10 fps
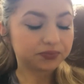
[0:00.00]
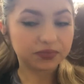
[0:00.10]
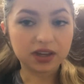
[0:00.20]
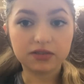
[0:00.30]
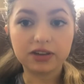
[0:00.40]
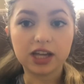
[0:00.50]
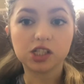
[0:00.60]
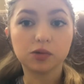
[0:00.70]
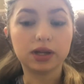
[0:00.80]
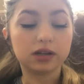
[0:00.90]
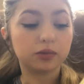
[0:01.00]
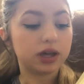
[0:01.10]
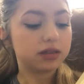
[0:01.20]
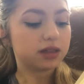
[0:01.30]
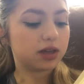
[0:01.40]
infatuated
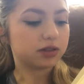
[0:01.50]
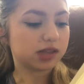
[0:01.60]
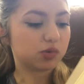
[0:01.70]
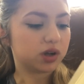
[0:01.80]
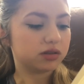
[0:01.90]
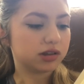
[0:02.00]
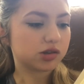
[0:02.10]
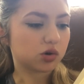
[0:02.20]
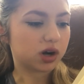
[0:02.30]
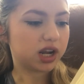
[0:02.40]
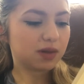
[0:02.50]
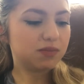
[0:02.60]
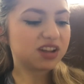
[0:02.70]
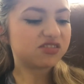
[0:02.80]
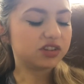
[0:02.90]
with at this point in the story,
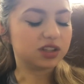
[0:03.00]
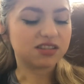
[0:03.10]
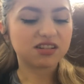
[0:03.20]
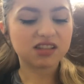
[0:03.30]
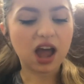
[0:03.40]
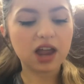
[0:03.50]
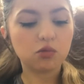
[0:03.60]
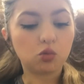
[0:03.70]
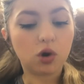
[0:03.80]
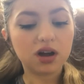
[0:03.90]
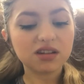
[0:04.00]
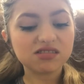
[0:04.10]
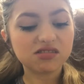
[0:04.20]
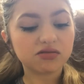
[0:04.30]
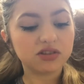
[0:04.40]
mixed feelings, because I
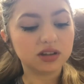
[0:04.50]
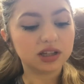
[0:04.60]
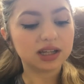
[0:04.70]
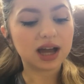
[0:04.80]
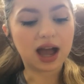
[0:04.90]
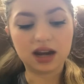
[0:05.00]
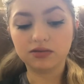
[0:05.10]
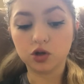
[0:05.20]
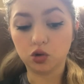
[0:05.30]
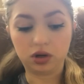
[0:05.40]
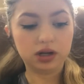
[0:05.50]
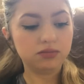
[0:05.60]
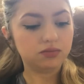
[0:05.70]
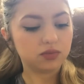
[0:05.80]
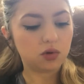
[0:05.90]
was feeling kind of
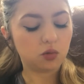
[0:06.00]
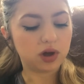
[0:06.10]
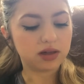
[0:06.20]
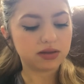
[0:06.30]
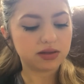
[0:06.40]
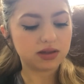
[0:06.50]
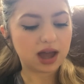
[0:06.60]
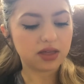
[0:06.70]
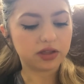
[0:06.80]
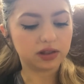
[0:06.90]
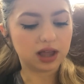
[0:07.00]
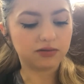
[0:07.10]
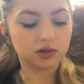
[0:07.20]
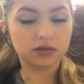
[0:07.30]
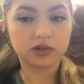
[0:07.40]
annoyed with the
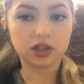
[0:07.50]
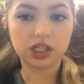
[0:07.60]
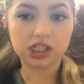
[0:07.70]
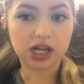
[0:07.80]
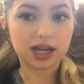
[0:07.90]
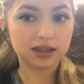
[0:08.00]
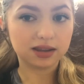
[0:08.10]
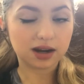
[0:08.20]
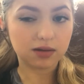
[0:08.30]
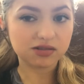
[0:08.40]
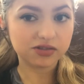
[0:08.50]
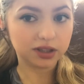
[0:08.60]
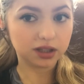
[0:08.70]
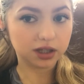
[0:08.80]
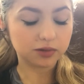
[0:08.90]
level of cliche that I was
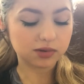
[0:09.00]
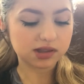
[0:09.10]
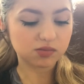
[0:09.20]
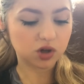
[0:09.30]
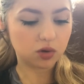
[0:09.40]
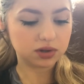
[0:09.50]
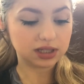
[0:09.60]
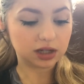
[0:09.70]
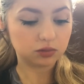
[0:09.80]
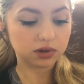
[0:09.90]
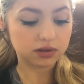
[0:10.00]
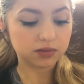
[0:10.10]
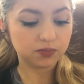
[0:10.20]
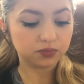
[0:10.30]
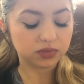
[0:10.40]
feeling like was going down with
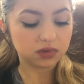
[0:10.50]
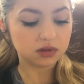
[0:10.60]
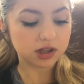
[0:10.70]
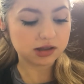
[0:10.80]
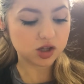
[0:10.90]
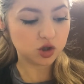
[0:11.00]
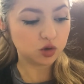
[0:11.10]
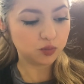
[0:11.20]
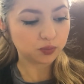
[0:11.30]
these two